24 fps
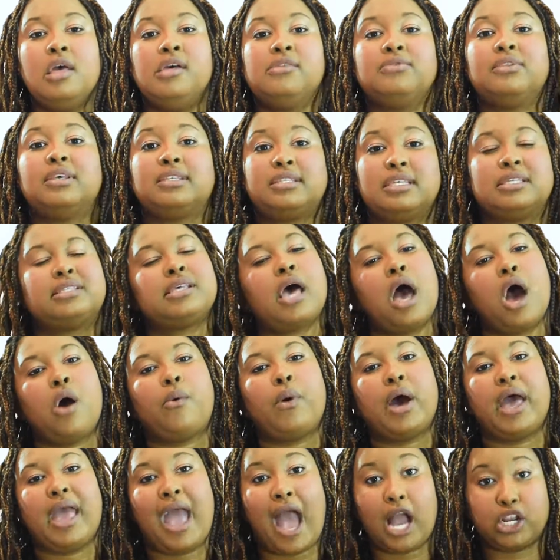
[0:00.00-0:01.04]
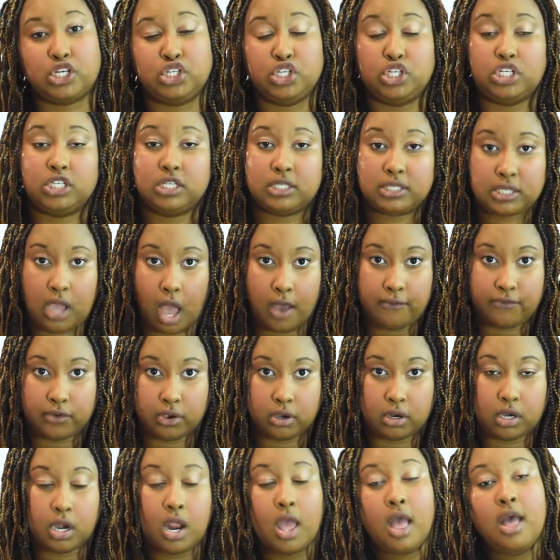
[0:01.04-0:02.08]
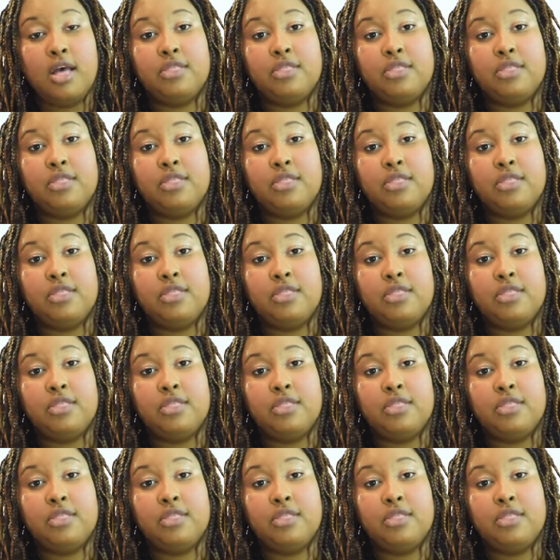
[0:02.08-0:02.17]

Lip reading: This is how I actually discovered